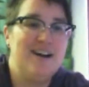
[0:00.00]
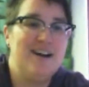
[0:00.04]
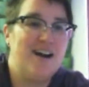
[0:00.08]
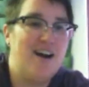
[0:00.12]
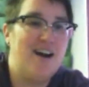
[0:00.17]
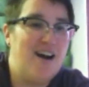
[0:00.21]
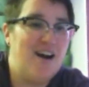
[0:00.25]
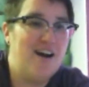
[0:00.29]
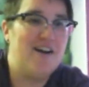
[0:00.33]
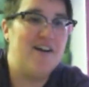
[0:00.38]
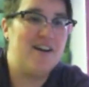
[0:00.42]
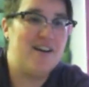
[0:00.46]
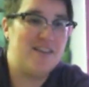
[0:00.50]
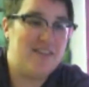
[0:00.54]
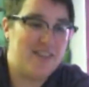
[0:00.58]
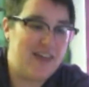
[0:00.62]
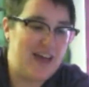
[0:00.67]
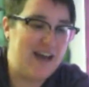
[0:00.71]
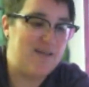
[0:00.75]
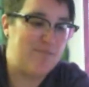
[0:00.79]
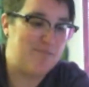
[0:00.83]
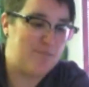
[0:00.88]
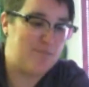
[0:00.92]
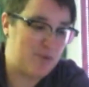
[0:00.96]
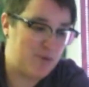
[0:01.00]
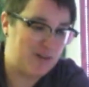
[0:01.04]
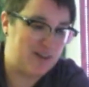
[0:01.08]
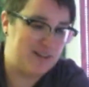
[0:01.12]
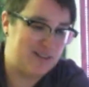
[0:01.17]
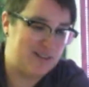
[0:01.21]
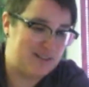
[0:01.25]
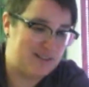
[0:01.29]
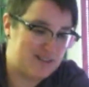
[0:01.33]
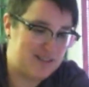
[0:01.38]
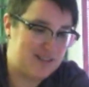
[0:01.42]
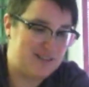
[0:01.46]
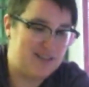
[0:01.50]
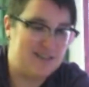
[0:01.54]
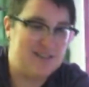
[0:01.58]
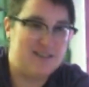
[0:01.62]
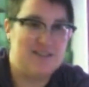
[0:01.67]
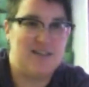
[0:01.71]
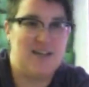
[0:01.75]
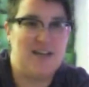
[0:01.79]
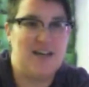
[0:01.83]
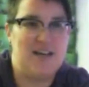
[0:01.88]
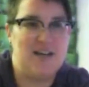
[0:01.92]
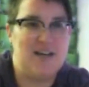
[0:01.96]
aren't that important.
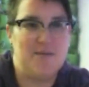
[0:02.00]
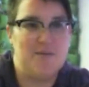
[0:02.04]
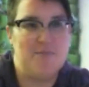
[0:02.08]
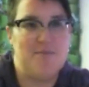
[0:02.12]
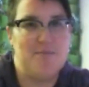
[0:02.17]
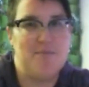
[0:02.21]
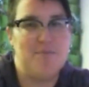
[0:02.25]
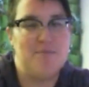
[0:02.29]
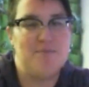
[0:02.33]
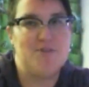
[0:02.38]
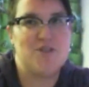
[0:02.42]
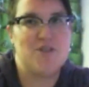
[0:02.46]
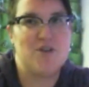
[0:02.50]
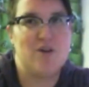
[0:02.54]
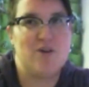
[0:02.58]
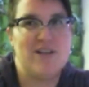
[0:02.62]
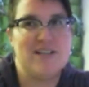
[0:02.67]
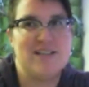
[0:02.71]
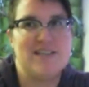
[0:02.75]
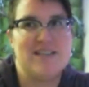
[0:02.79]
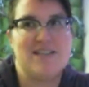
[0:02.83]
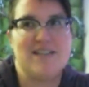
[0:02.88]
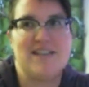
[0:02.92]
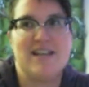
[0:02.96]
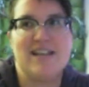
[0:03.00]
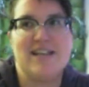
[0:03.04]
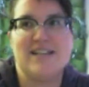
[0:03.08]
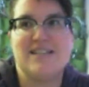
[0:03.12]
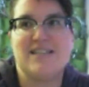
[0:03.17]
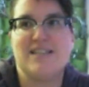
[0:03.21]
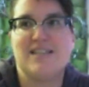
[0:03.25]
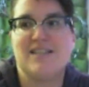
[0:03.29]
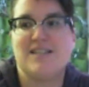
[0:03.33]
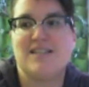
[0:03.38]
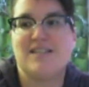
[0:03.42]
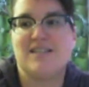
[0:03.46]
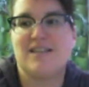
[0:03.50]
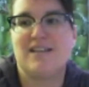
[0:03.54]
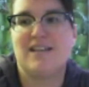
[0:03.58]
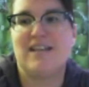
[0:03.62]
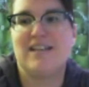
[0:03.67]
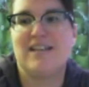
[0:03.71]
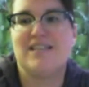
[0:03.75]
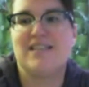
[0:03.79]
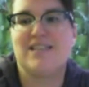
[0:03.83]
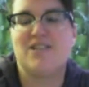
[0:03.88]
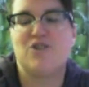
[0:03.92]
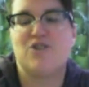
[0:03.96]
So it's
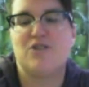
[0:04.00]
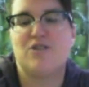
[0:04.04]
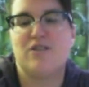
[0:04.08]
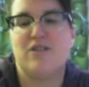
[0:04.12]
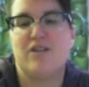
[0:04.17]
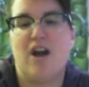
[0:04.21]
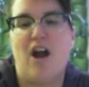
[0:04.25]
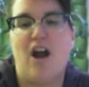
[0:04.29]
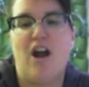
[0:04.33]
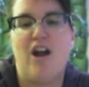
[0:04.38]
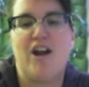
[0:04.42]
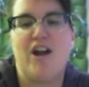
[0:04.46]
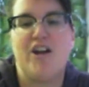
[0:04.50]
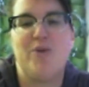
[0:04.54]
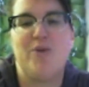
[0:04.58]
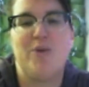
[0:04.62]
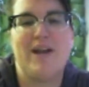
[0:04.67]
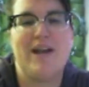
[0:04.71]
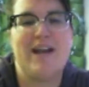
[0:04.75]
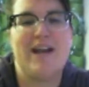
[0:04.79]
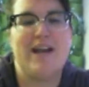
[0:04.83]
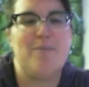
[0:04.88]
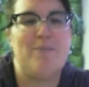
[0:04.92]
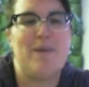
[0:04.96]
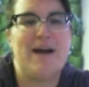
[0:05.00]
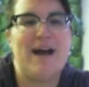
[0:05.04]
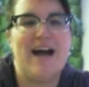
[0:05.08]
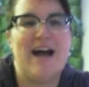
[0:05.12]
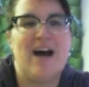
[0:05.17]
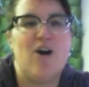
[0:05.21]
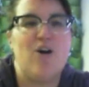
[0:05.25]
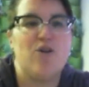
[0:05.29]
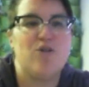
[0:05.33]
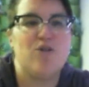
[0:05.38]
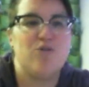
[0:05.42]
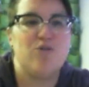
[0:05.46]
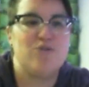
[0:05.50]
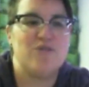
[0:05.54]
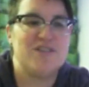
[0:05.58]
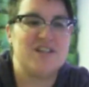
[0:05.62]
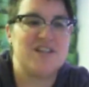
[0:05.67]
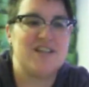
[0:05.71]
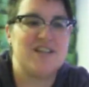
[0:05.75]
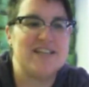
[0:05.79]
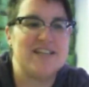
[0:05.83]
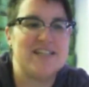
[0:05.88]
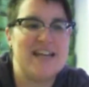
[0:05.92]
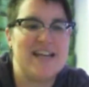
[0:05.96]
arguing about who's
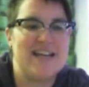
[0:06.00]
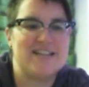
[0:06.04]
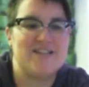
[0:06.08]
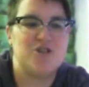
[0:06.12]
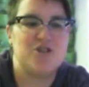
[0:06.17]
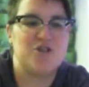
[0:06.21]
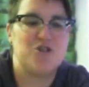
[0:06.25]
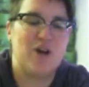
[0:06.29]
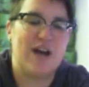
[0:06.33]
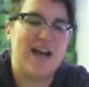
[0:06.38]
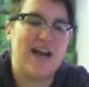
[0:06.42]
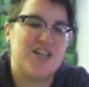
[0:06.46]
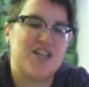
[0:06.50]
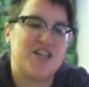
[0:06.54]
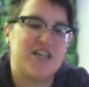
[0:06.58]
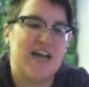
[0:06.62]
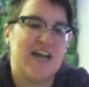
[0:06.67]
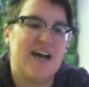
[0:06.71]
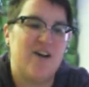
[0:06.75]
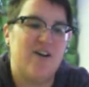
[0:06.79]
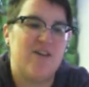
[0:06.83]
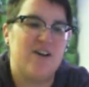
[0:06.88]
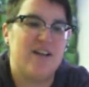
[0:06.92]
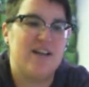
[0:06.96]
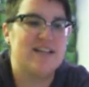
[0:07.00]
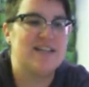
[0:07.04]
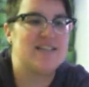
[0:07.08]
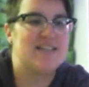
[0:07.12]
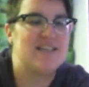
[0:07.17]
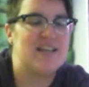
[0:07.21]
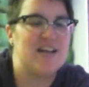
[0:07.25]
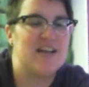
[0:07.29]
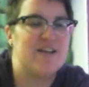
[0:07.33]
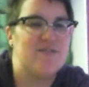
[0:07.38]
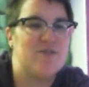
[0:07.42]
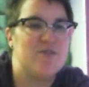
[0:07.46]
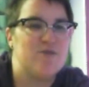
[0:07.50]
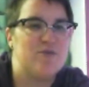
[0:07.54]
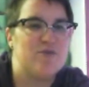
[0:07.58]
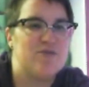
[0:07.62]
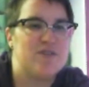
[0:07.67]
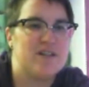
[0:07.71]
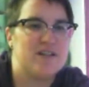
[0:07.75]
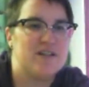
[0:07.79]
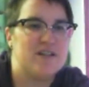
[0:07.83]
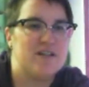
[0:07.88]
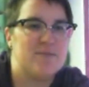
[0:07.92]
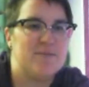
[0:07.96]
going to take the trash out instead of who's
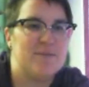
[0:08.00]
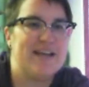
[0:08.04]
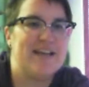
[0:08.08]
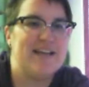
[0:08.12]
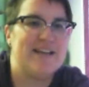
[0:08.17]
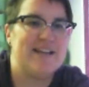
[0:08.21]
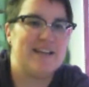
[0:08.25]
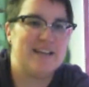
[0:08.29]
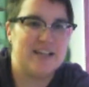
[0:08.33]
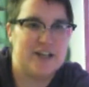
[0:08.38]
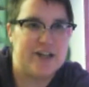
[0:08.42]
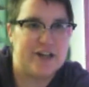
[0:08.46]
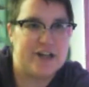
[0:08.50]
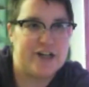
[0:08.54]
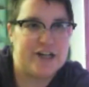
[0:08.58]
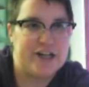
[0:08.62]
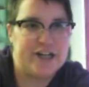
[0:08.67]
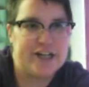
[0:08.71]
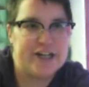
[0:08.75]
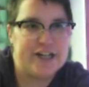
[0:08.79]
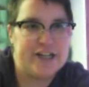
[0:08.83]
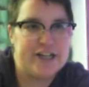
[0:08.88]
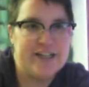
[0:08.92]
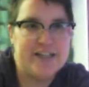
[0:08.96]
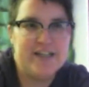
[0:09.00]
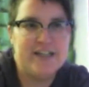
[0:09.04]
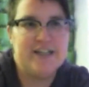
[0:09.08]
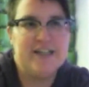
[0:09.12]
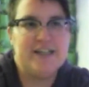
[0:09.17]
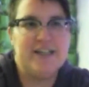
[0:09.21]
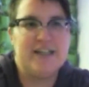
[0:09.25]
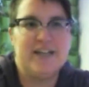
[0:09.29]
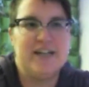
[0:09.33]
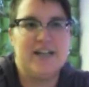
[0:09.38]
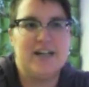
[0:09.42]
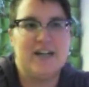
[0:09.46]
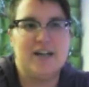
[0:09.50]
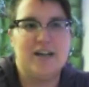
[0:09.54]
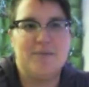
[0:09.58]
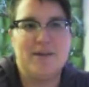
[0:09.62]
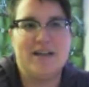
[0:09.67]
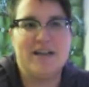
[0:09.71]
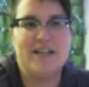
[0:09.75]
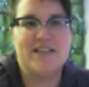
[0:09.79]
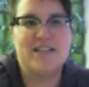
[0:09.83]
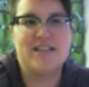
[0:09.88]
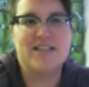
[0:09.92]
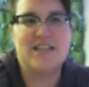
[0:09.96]
going to make dinner.
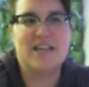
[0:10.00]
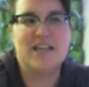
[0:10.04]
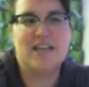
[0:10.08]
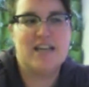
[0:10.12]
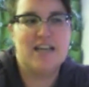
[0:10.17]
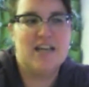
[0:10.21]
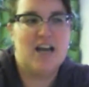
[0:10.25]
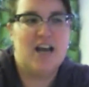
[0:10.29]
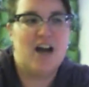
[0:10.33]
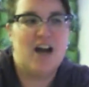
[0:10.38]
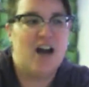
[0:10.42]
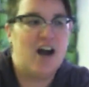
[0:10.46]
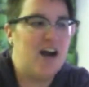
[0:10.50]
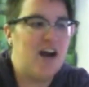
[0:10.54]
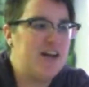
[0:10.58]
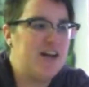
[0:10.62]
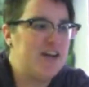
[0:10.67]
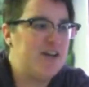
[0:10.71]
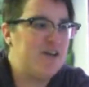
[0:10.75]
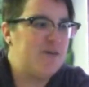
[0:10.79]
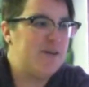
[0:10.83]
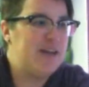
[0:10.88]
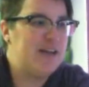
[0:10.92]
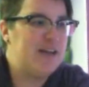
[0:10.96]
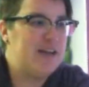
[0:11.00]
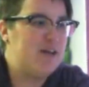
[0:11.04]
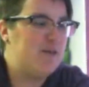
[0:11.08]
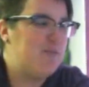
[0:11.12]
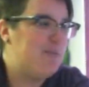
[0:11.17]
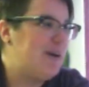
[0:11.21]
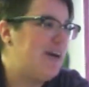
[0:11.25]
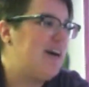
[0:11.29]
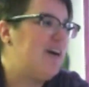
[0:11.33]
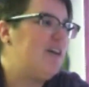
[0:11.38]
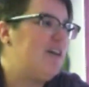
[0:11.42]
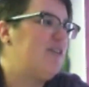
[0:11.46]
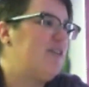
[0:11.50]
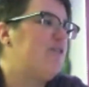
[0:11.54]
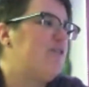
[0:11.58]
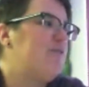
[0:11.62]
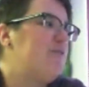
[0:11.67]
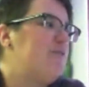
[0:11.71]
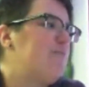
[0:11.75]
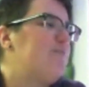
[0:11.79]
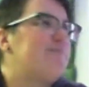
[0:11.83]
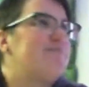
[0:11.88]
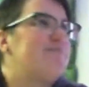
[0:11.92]
It's arguing about